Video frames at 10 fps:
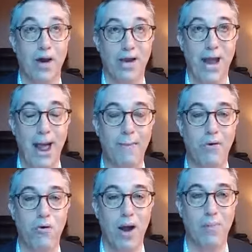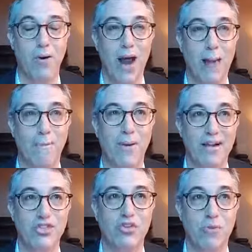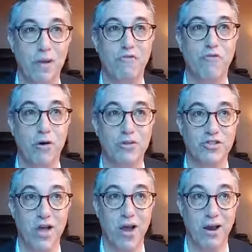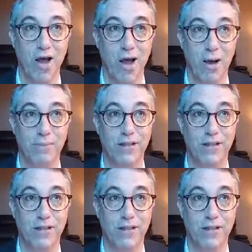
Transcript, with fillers: at mkramer at pitchtomefirst.com.